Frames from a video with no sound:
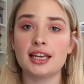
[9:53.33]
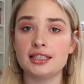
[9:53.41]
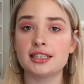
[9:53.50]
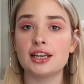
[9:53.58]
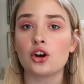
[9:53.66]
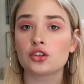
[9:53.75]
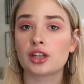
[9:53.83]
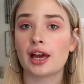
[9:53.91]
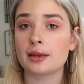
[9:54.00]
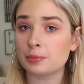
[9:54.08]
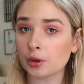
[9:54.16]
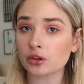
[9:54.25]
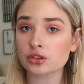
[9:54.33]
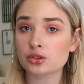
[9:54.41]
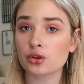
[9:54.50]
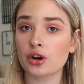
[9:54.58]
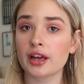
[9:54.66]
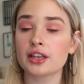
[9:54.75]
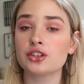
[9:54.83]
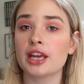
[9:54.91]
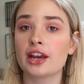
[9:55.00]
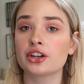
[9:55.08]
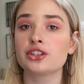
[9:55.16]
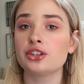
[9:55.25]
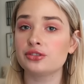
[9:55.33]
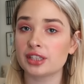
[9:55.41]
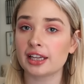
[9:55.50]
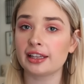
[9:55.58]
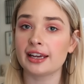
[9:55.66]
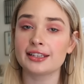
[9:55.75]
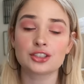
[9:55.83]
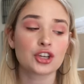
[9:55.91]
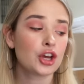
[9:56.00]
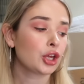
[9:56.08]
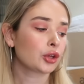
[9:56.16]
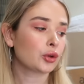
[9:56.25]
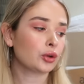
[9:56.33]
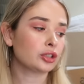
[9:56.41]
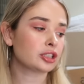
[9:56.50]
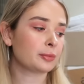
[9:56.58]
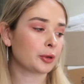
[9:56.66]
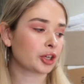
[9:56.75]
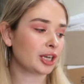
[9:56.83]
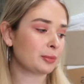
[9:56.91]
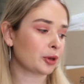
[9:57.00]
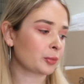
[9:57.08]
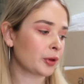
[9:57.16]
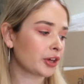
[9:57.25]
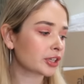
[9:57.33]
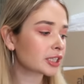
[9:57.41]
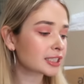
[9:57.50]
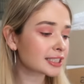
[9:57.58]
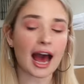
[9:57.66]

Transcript: indie online bookstore in here in New Zealand called Bookity Book Books.